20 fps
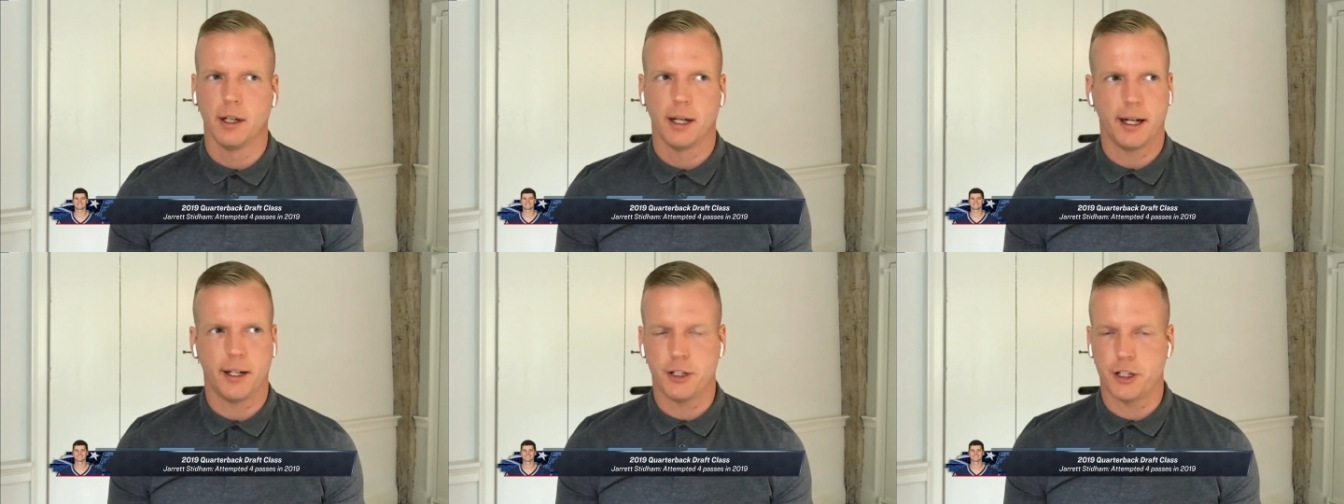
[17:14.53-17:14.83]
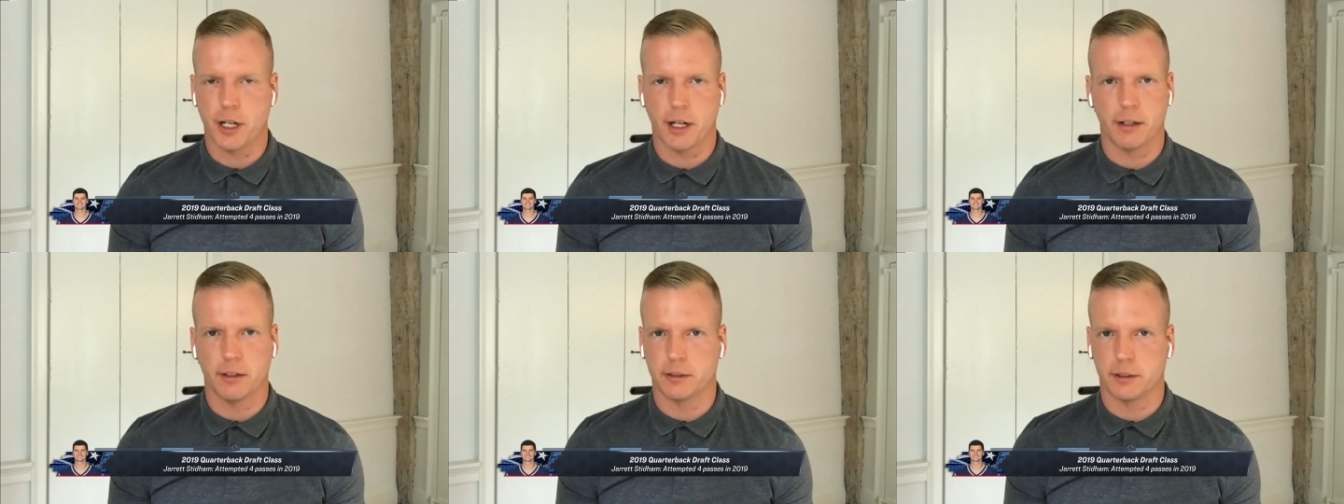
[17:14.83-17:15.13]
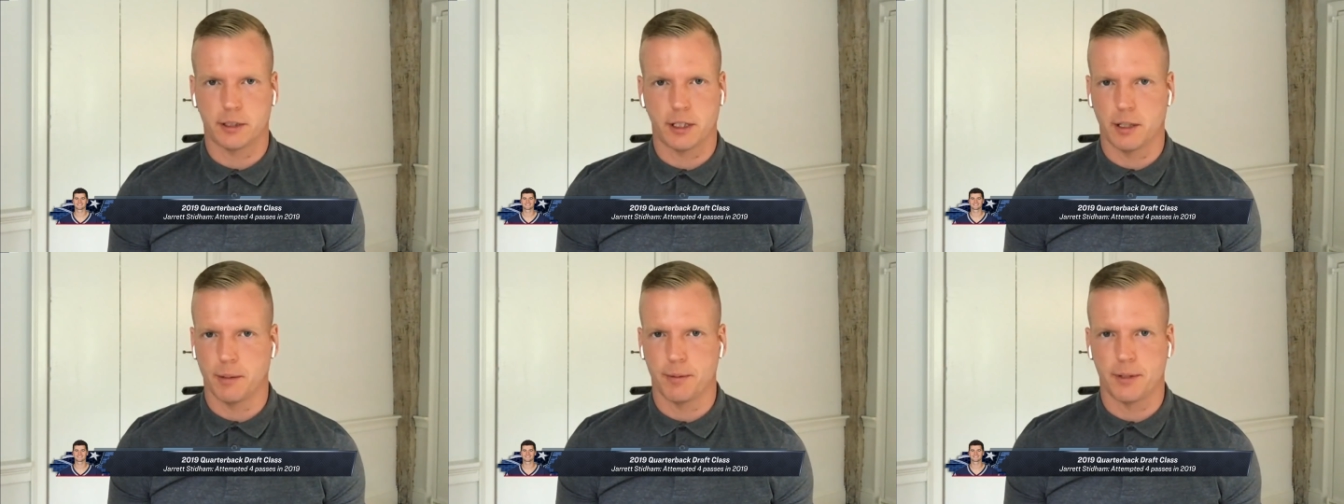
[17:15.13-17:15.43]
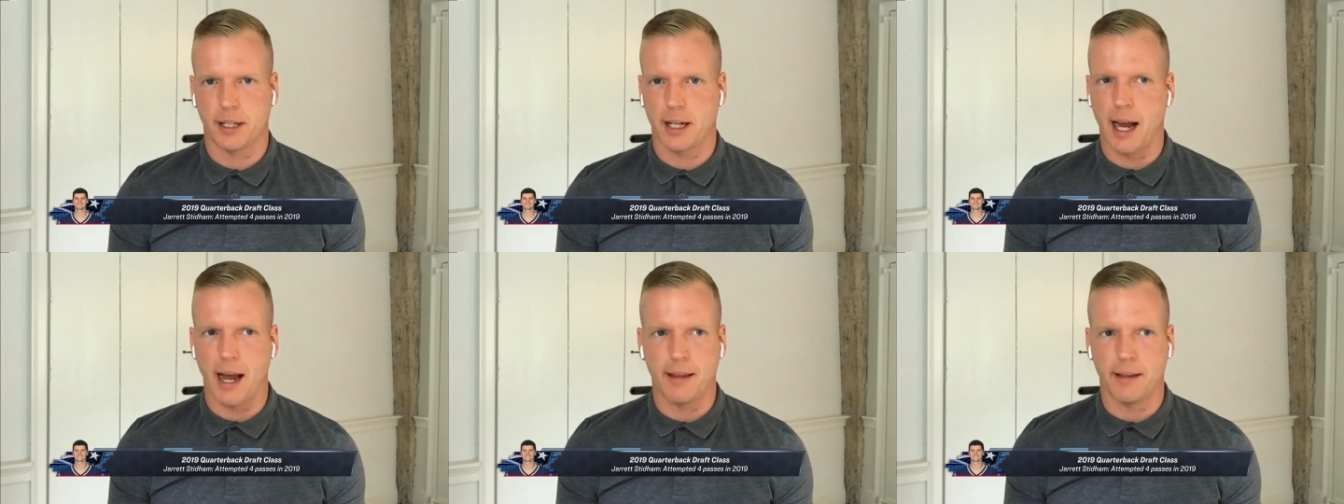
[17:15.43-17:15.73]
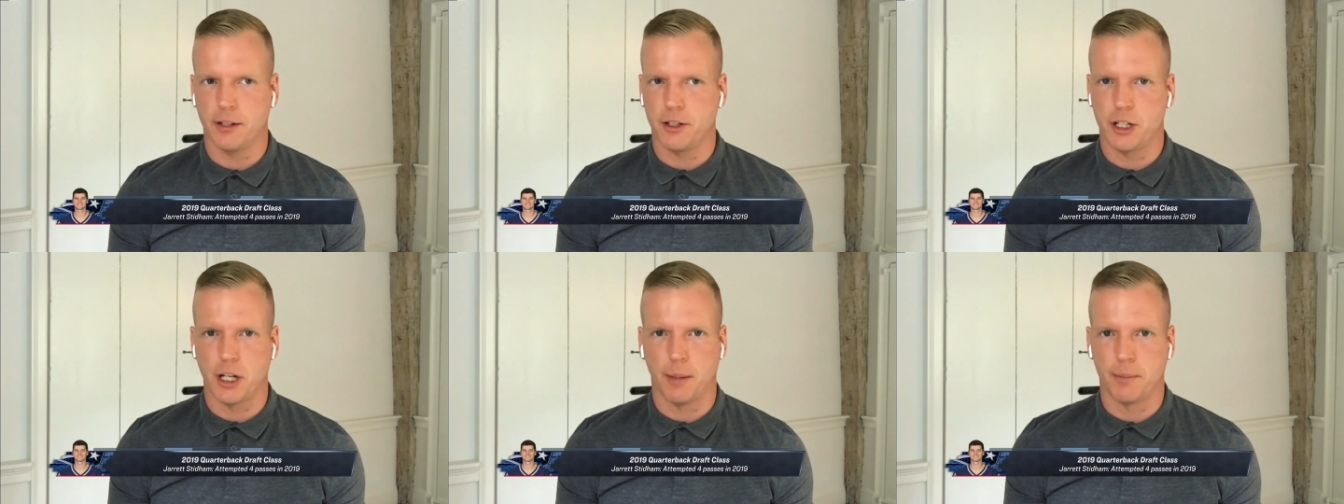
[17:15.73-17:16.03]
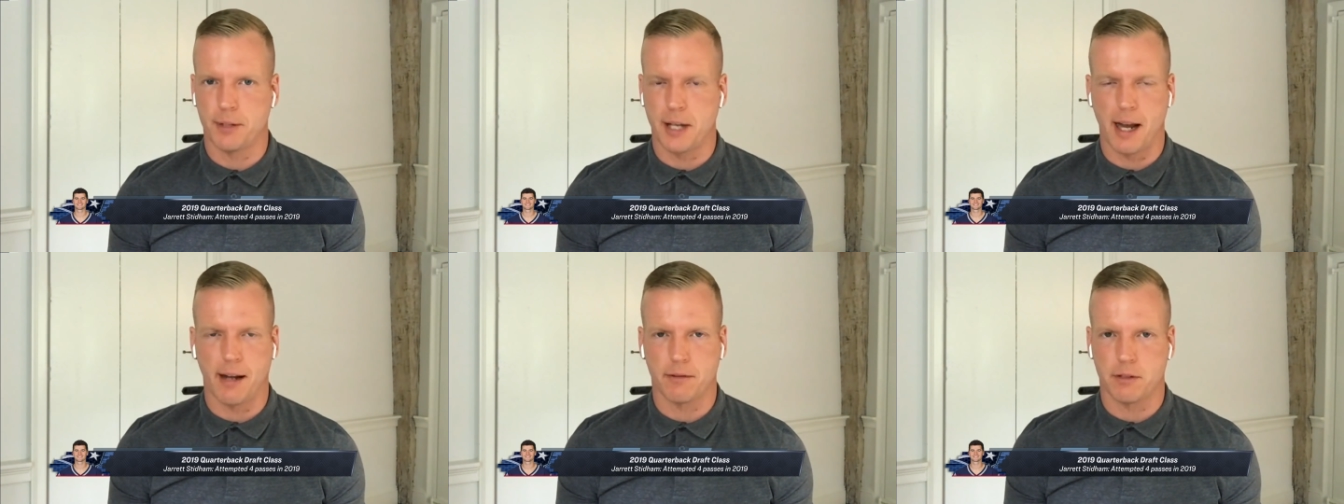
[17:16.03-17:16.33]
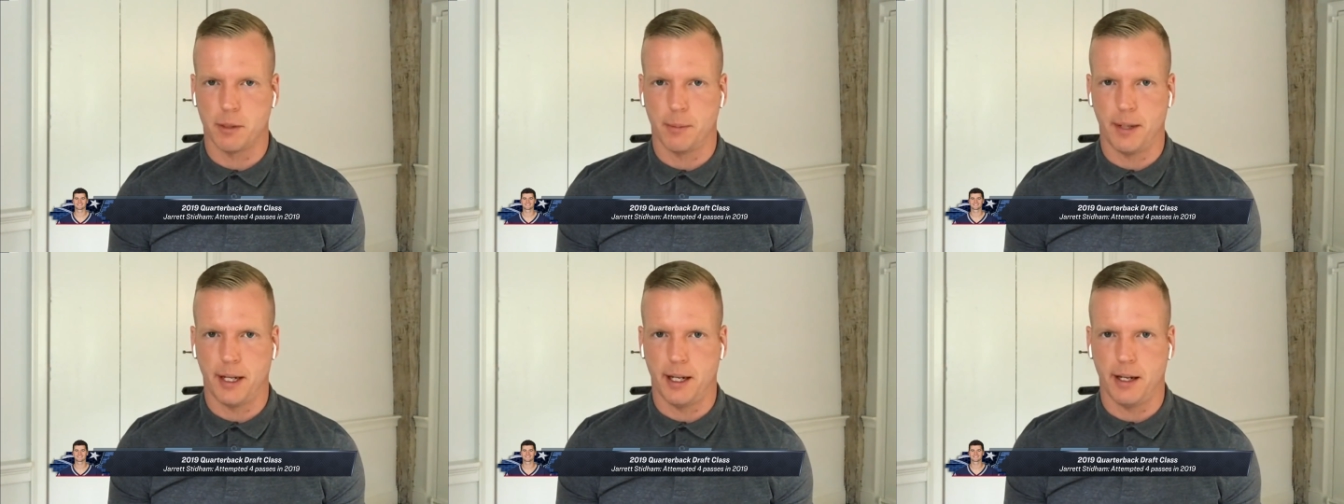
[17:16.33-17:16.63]
And Jarrett Stidham's the guy that jumps out
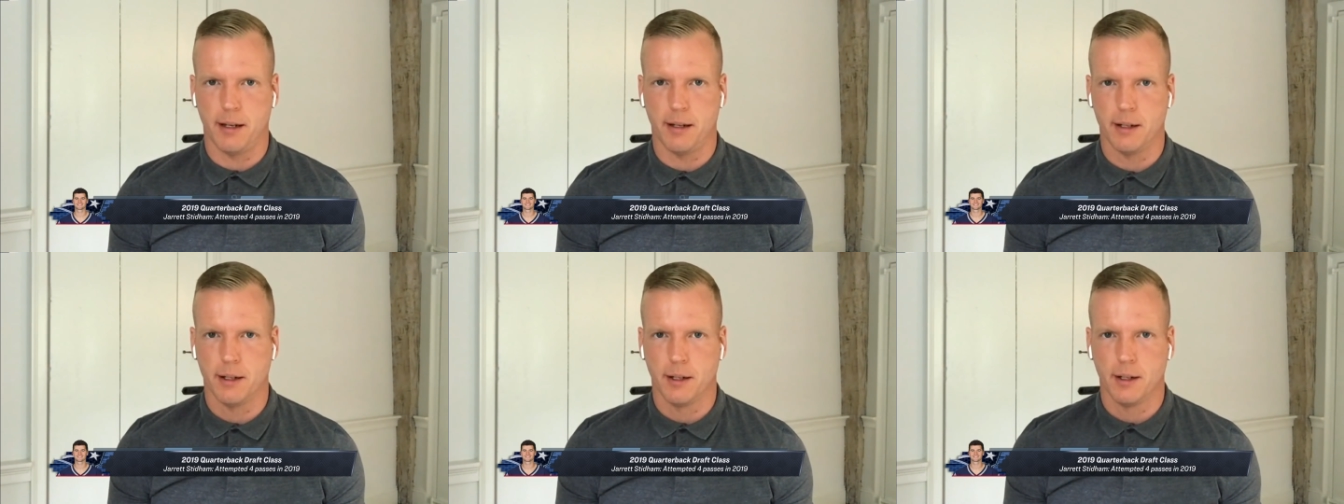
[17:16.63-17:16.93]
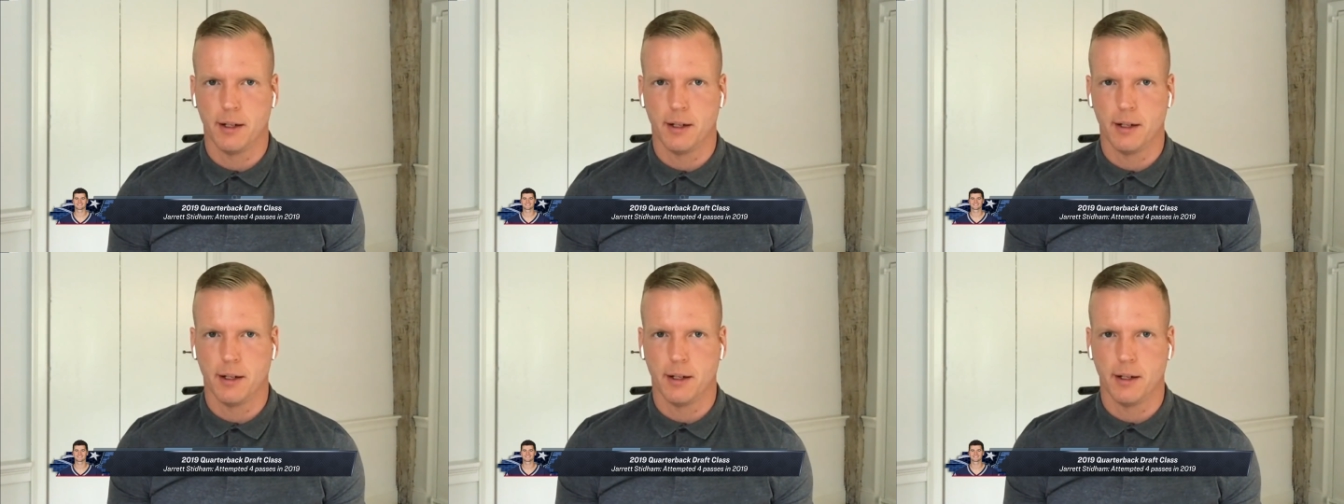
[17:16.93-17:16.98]
to me.